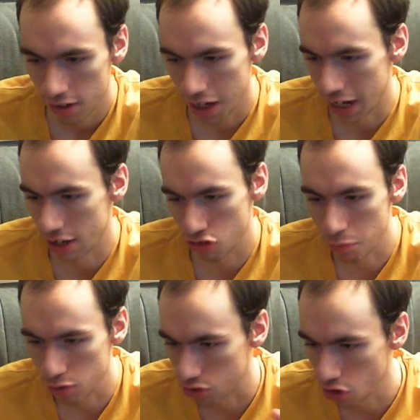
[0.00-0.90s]
It has
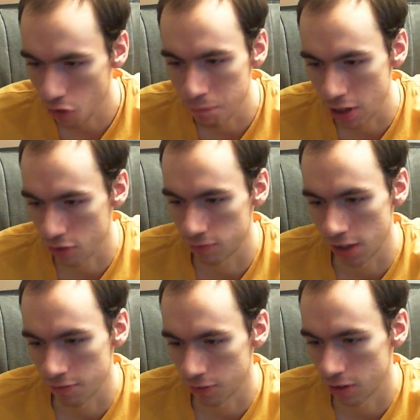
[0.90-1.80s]
almost no beer
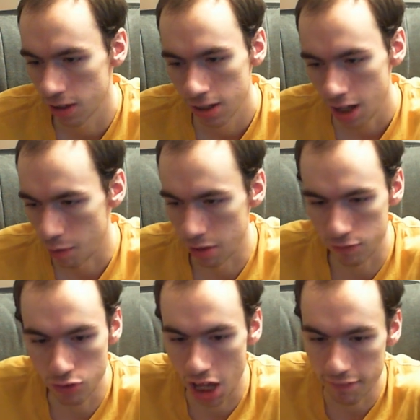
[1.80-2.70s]
flavor. I mean, if
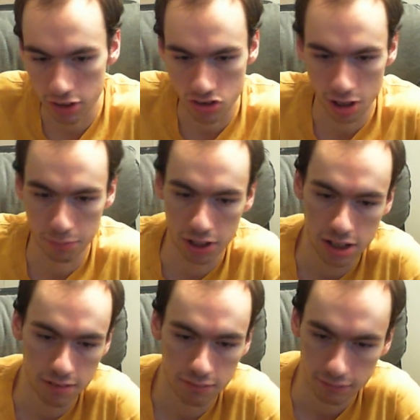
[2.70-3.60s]
you gave it to
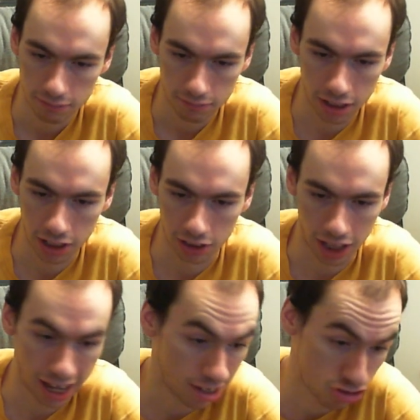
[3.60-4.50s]
somebody in a
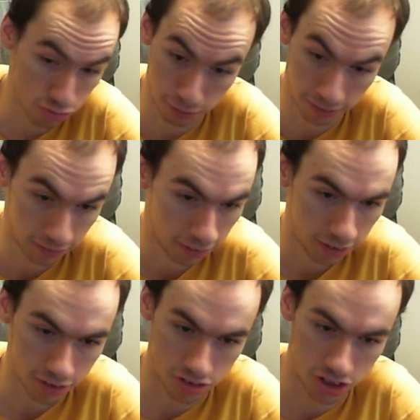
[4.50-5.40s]
glass,
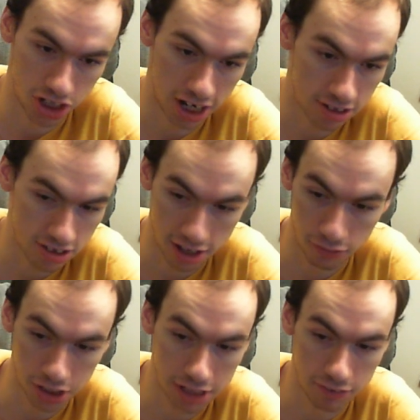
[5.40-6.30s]
there's a chance they
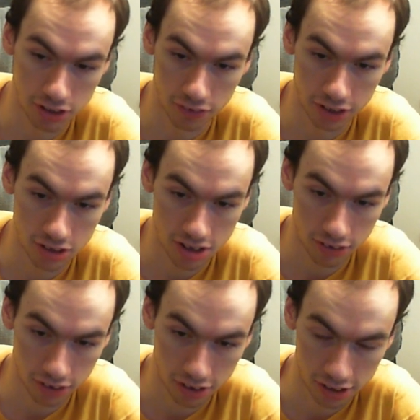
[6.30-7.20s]
wouldn't even know that it's
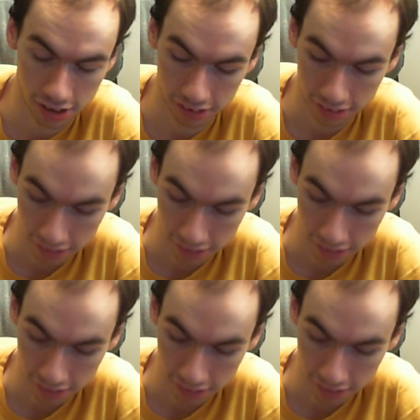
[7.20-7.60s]
alcoholic.